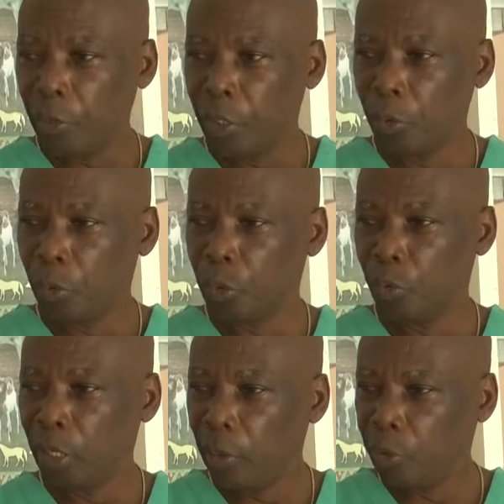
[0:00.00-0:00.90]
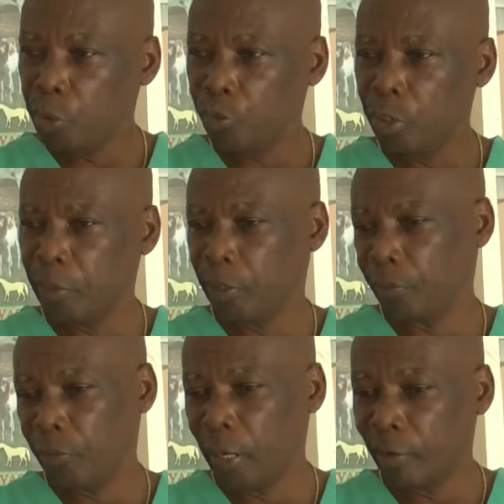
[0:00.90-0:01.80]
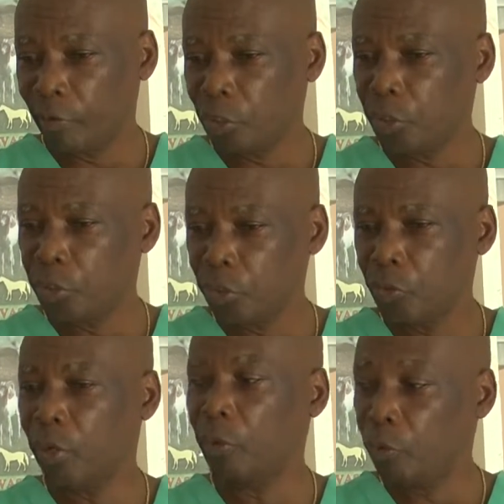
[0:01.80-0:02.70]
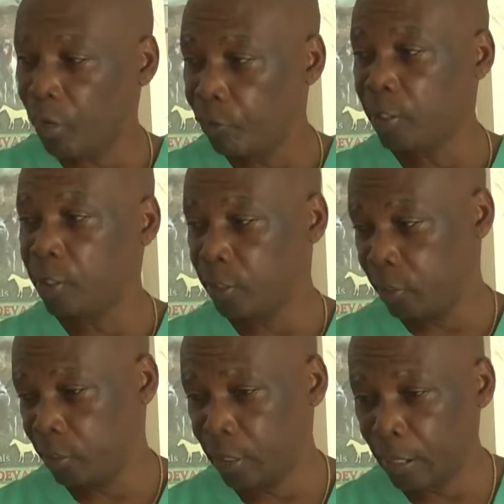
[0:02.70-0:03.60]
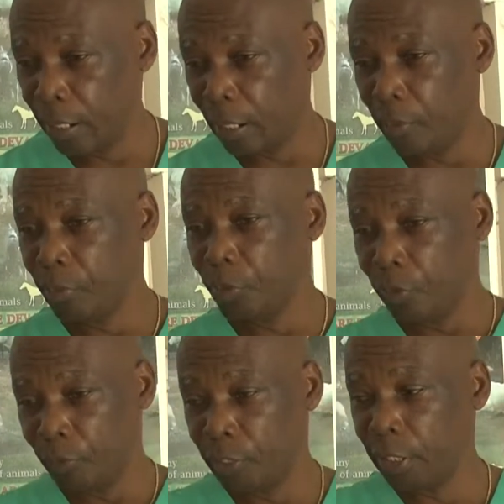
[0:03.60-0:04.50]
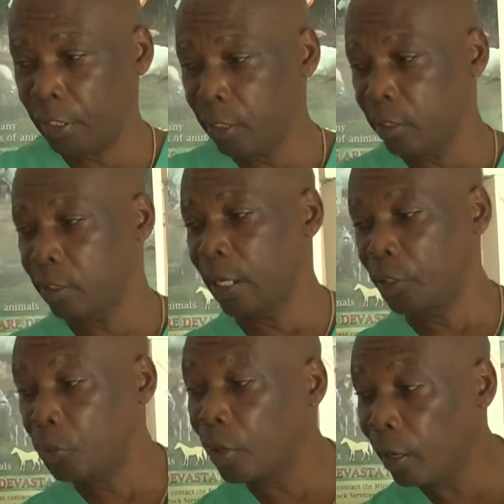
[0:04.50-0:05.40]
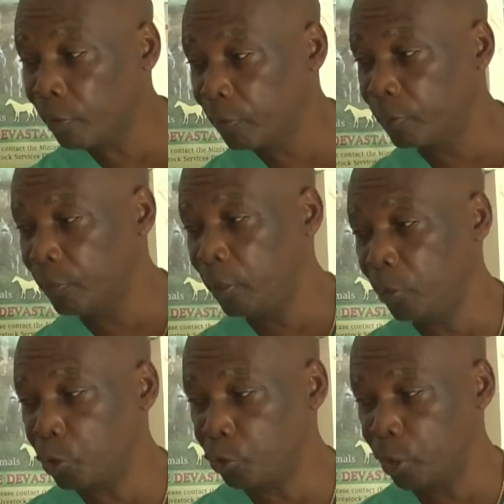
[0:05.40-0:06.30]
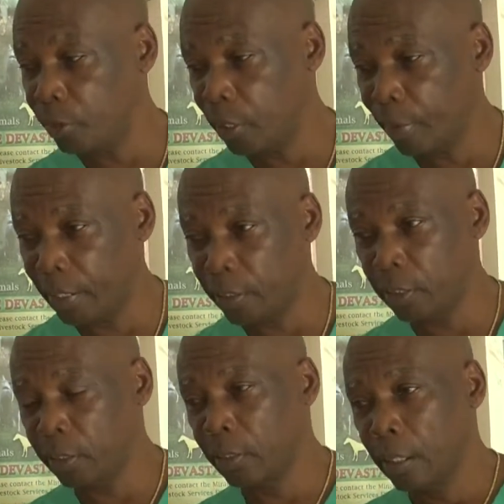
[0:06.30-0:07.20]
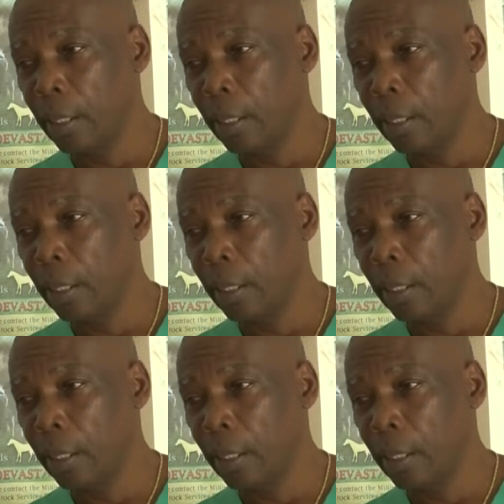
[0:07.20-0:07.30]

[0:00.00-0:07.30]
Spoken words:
we don't do imagery, but if we have reason to, we can reference it to facilities that do have imagery capacities.